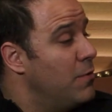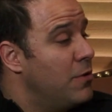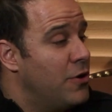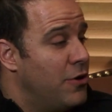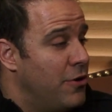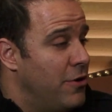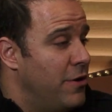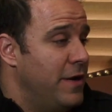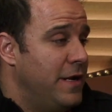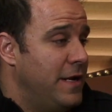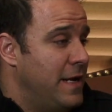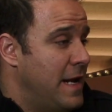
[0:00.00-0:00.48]

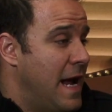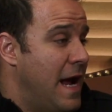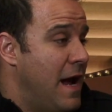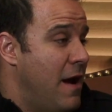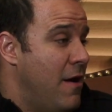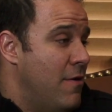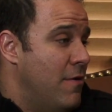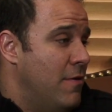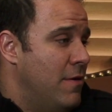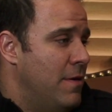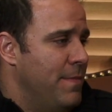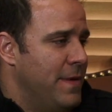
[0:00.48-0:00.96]
current
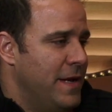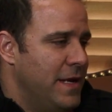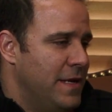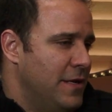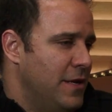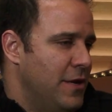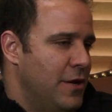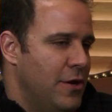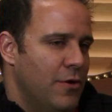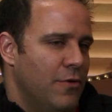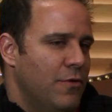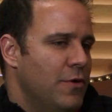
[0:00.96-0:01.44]
now. I
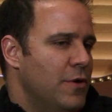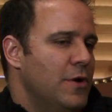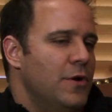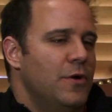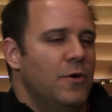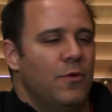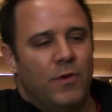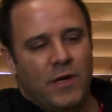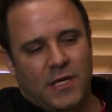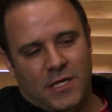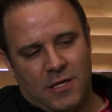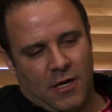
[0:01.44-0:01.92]
mean,
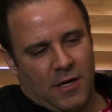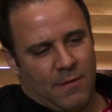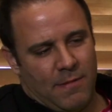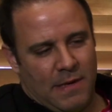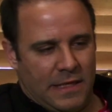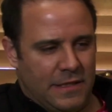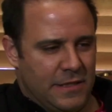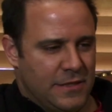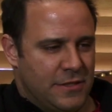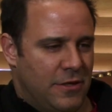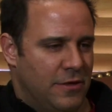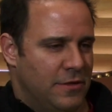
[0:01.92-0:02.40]
we talk
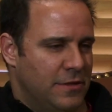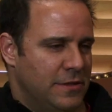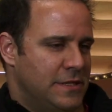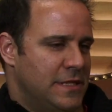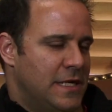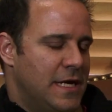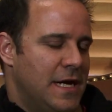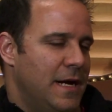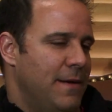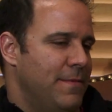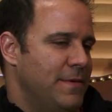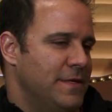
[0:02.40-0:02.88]
about this all the
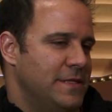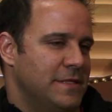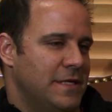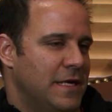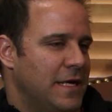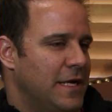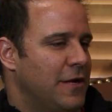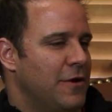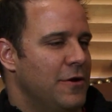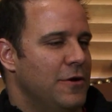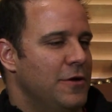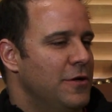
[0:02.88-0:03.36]
time. Is
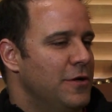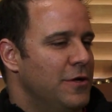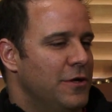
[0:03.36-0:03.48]
like